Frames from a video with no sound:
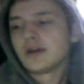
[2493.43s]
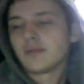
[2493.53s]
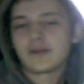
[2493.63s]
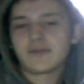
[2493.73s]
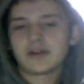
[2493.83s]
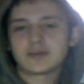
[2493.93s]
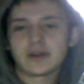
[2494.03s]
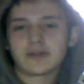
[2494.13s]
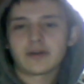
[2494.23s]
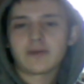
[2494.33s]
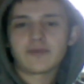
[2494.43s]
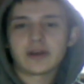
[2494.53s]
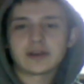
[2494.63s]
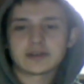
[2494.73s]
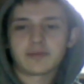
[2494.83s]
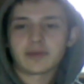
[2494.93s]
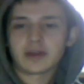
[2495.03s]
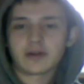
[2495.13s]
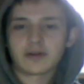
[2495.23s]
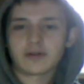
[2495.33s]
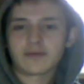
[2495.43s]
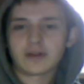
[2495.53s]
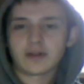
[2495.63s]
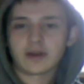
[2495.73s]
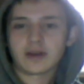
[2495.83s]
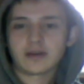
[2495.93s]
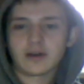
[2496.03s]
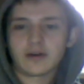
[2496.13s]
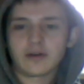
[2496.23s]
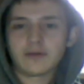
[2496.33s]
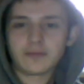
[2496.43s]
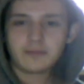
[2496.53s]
But if they just make their name FaZe something, or if they, like, I don't know.